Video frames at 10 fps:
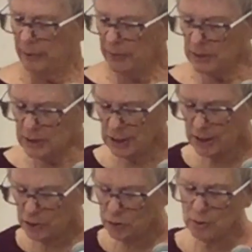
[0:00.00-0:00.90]
the
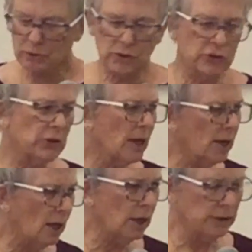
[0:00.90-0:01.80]
teacher
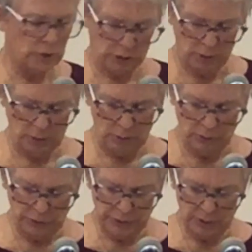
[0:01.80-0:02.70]
suddenly
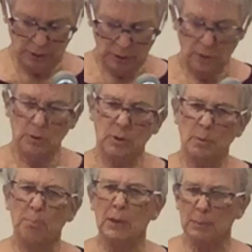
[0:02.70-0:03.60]
turns to
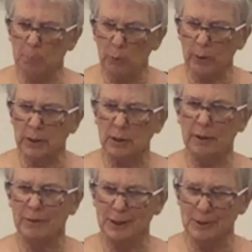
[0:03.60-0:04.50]
the midpoint
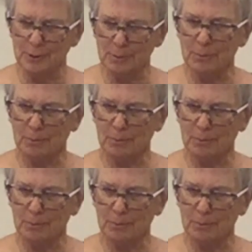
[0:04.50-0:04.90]
of his